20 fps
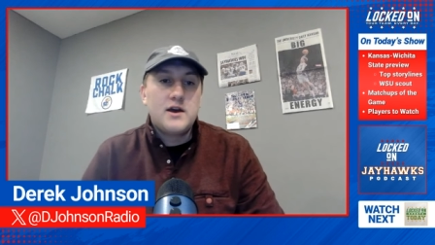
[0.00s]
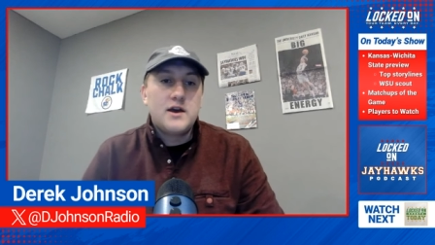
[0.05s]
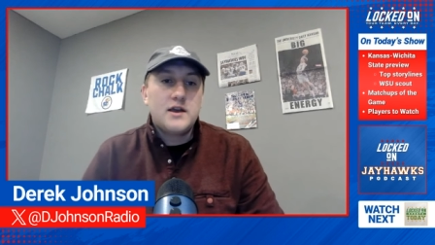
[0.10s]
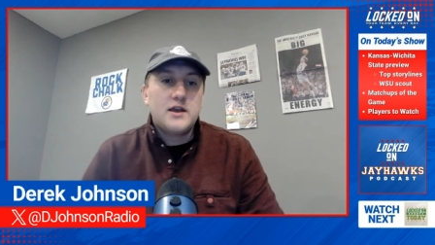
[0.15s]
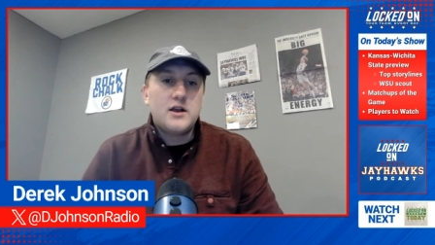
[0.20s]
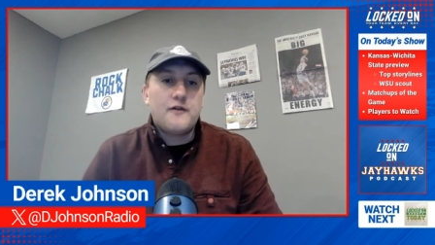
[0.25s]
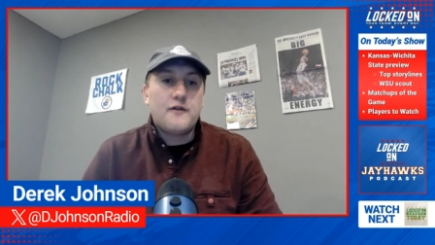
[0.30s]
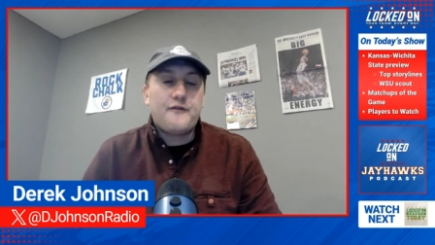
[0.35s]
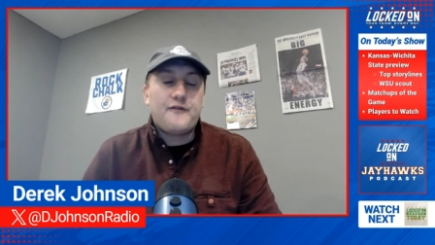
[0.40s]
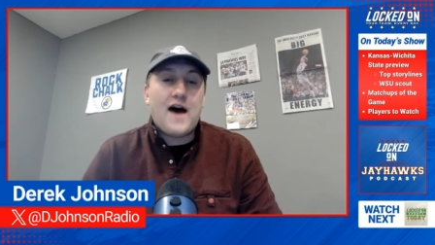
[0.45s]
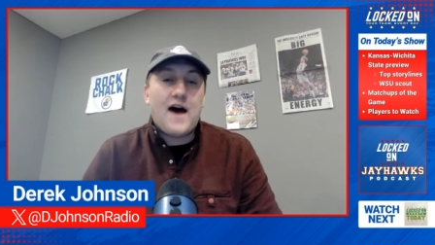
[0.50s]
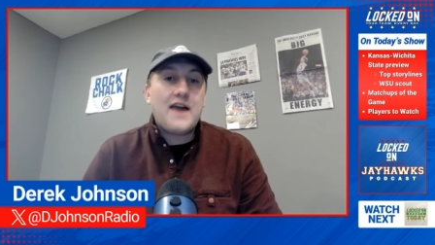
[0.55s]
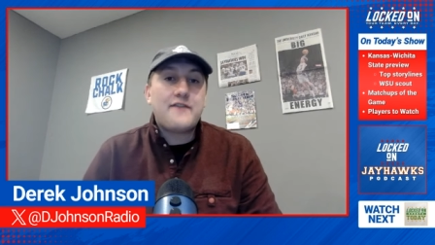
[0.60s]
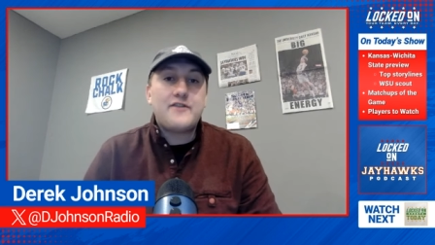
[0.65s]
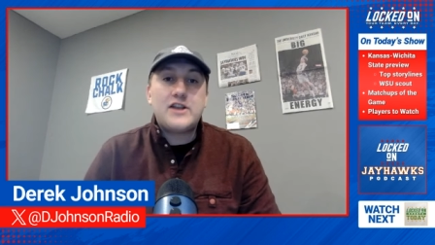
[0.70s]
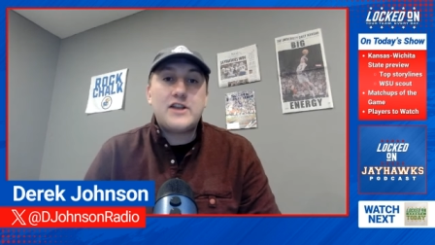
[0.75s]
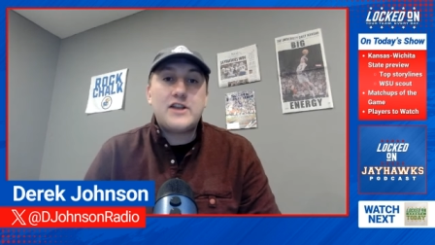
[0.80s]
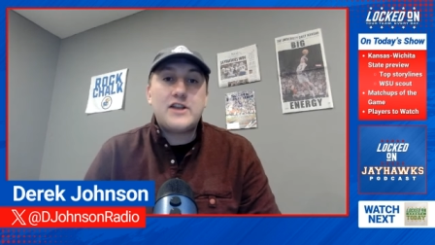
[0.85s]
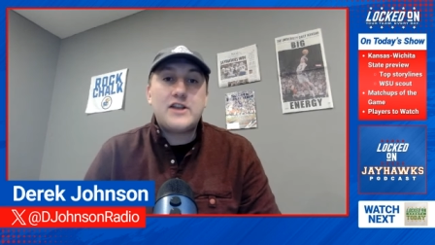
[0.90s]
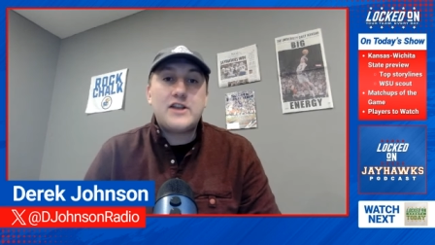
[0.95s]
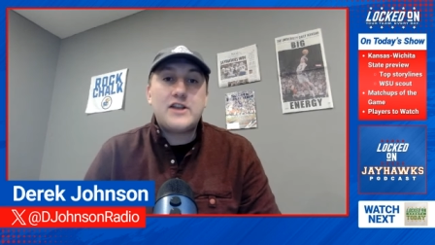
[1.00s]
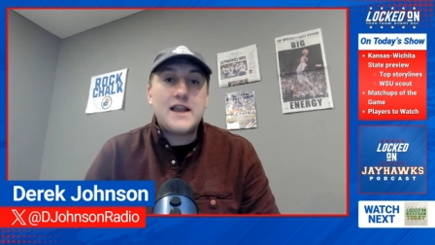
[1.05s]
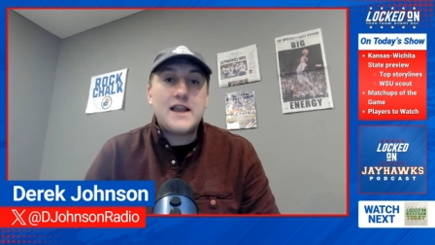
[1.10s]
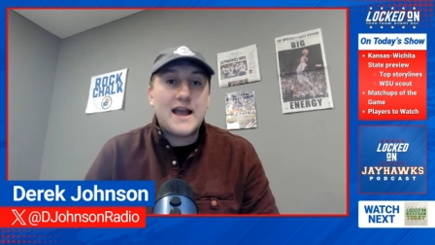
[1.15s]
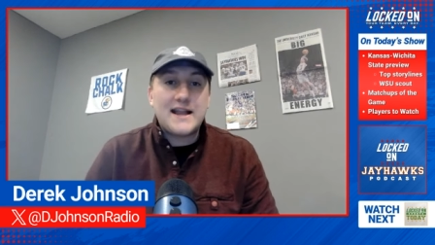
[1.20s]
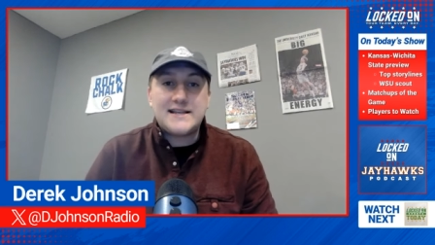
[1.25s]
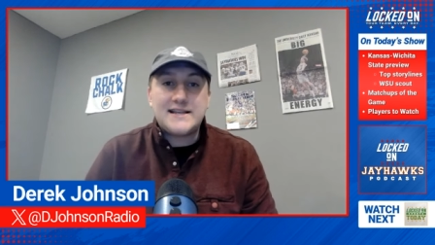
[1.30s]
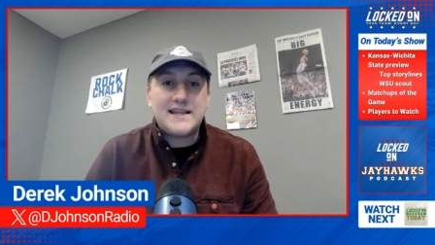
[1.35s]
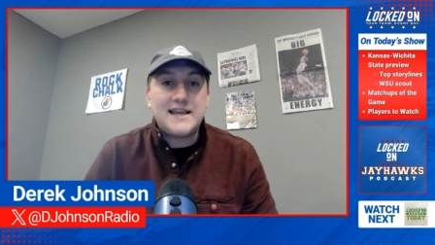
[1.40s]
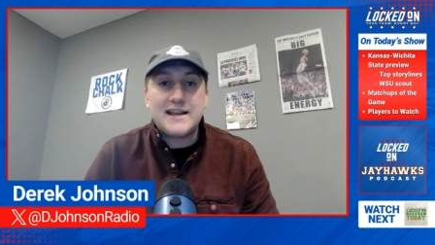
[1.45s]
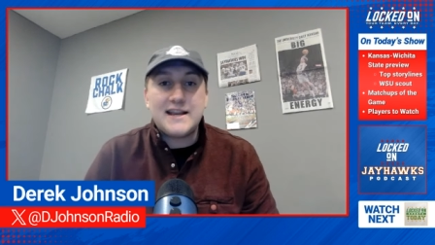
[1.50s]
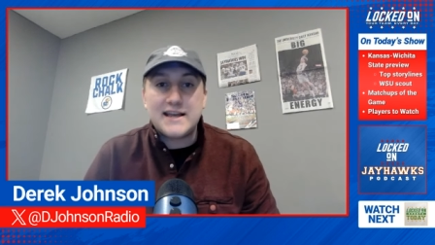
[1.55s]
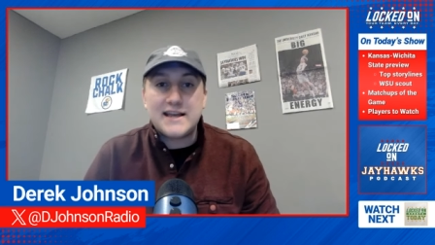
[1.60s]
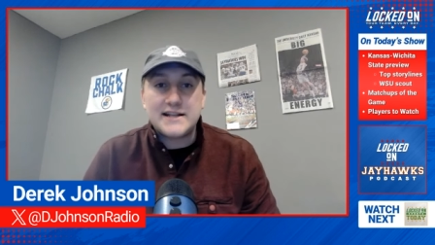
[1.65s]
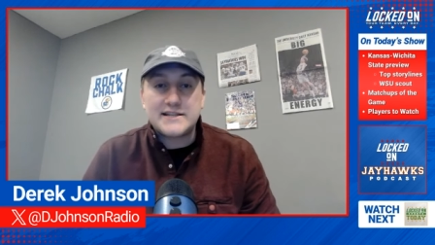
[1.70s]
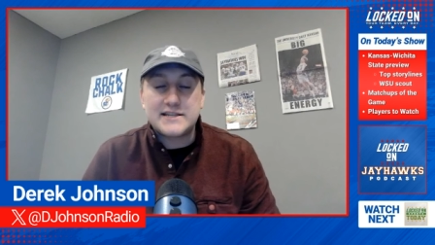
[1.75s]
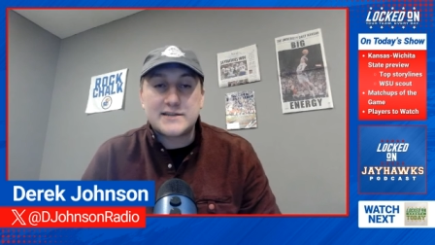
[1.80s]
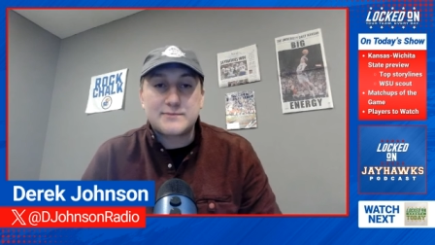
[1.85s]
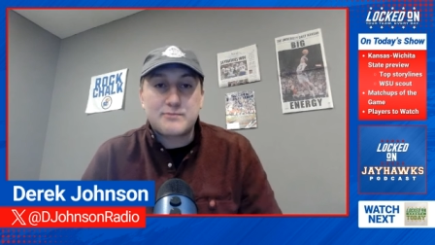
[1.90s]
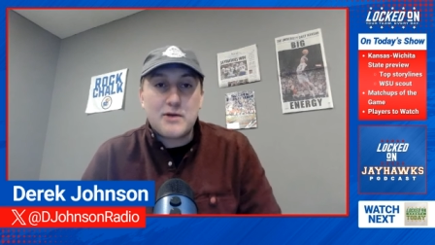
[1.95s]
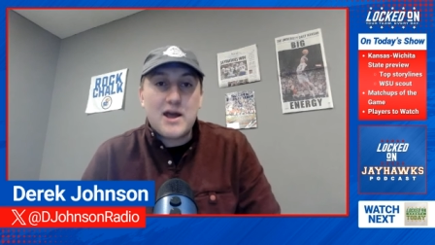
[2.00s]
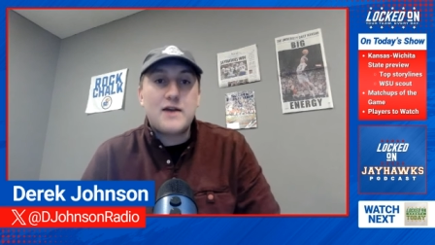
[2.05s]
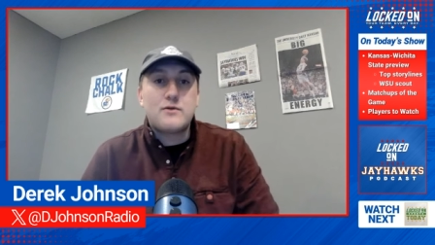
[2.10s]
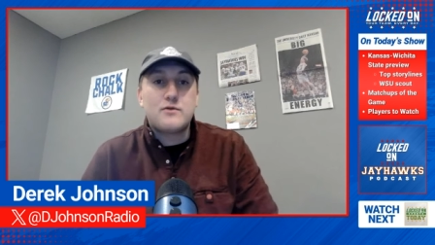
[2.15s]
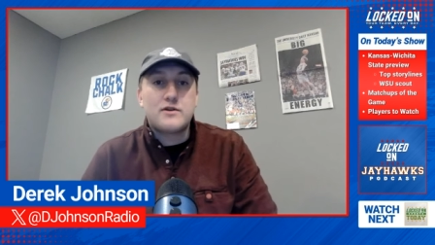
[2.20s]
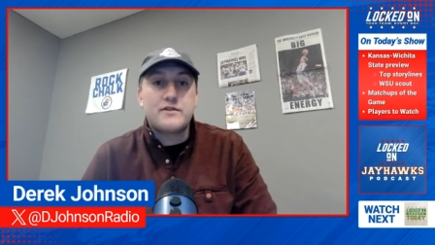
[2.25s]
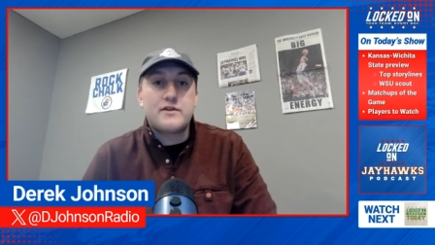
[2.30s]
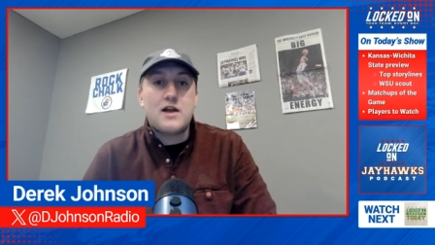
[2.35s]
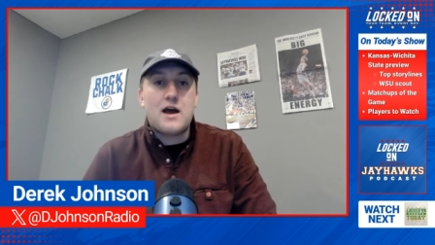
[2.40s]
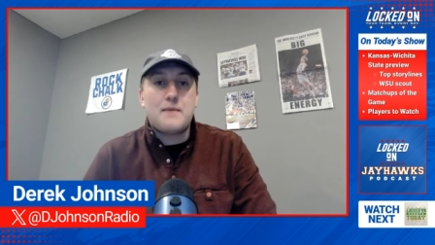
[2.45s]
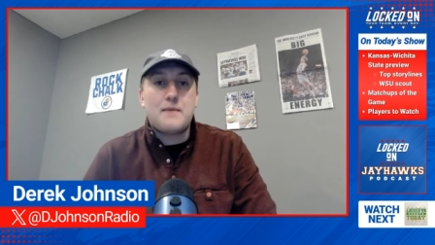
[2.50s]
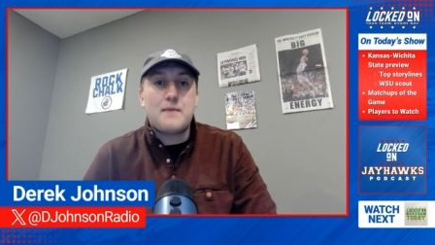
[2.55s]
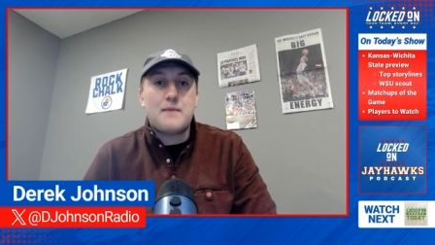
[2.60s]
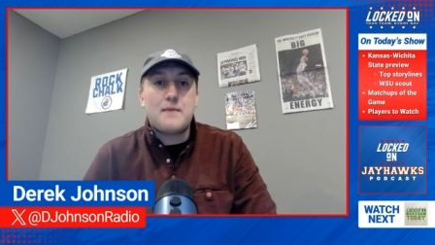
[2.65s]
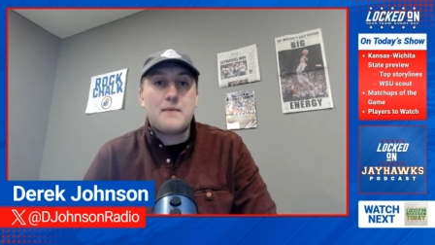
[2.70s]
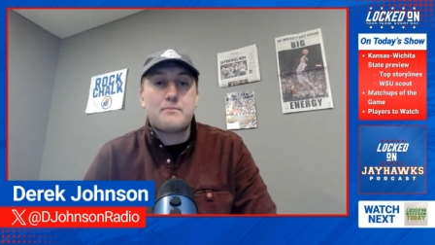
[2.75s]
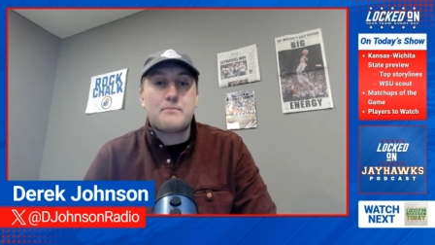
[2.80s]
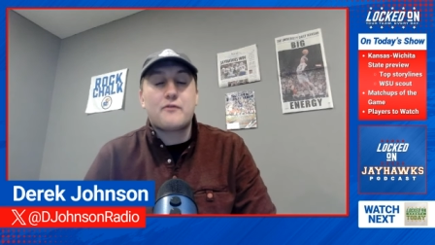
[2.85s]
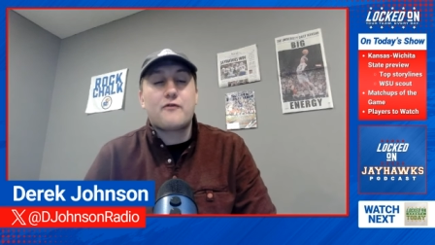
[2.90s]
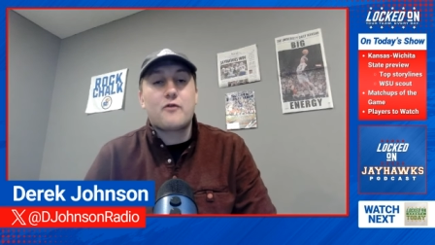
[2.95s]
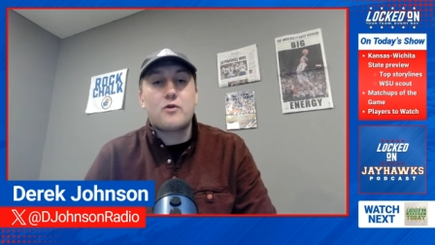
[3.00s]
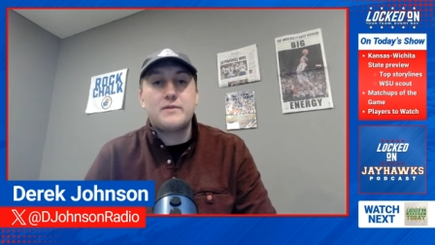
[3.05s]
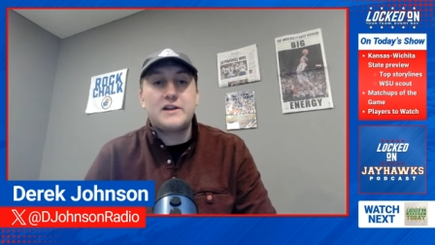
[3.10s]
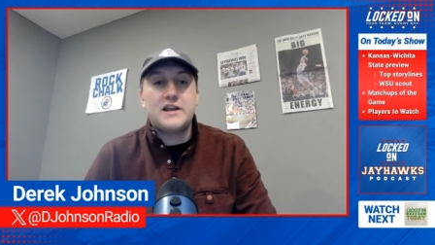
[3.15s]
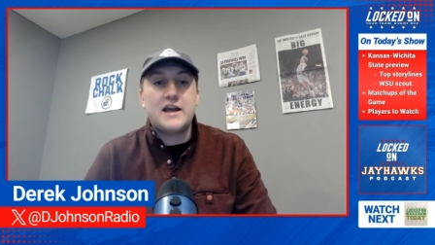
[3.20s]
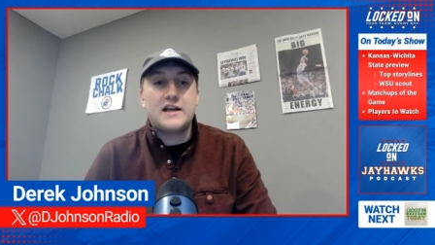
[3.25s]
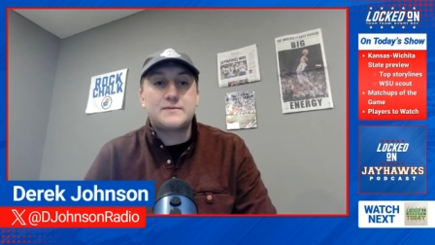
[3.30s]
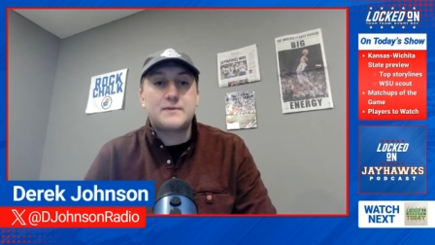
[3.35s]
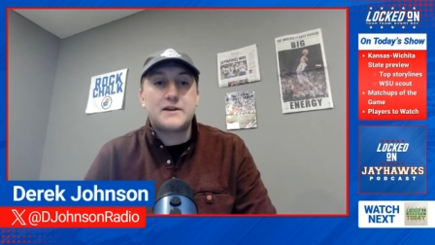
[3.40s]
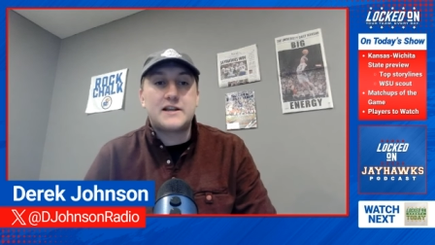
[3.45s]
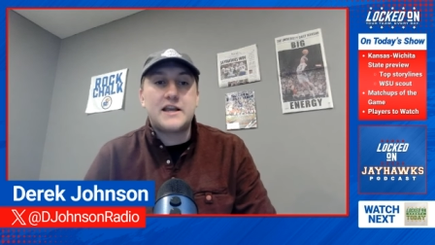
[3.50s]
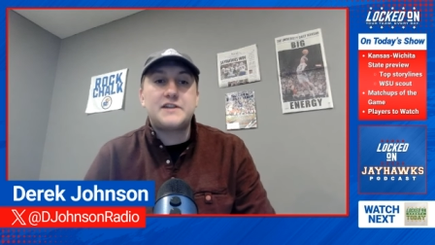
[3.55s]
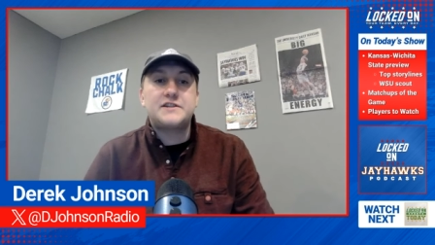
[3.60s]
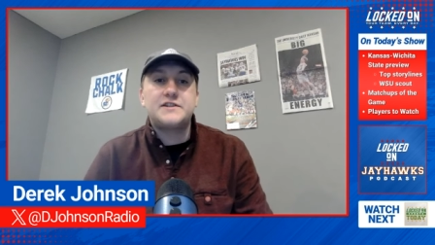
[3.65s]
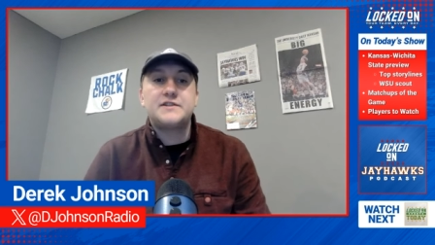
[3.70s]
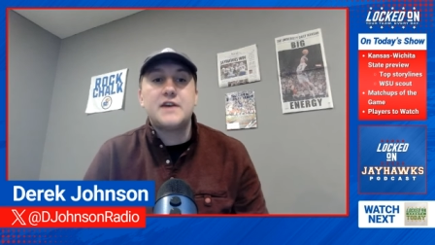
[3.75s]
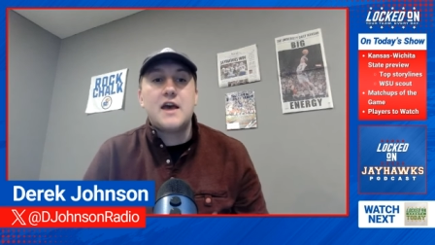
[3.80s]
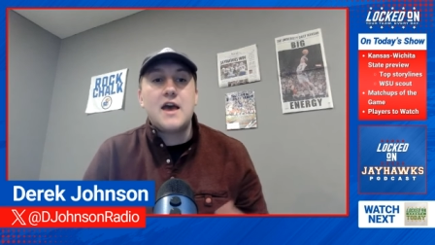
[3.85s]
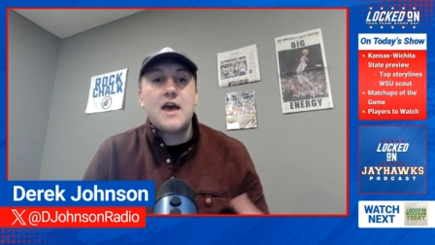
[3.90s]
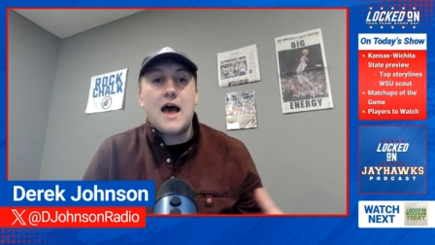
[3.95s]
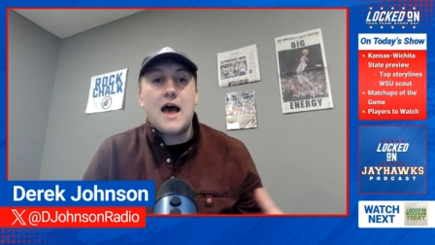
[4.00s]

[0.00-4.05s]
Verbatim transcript: you know, five and 19 against the spread where they're not performing to expectation?